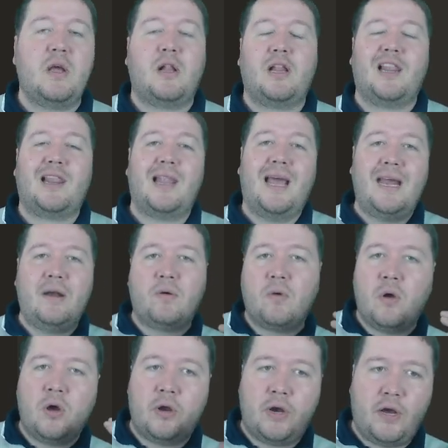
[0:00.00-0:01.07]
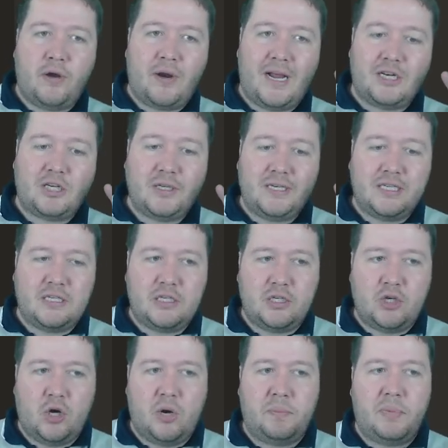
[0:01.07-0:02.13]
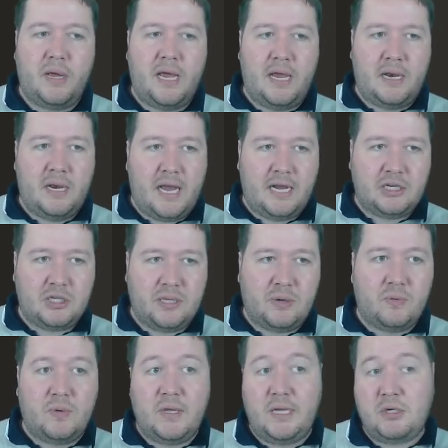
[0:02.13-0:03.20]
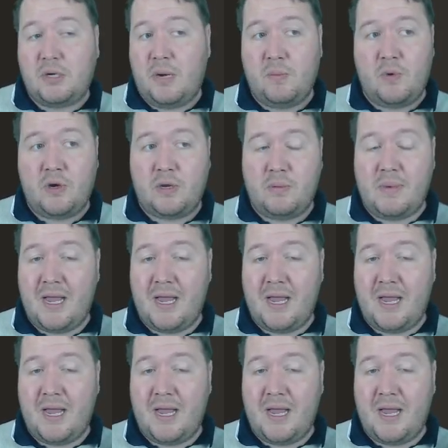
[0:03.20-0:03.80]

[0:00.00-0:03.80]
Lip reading: Later on, I would actually stop and actually really try and work them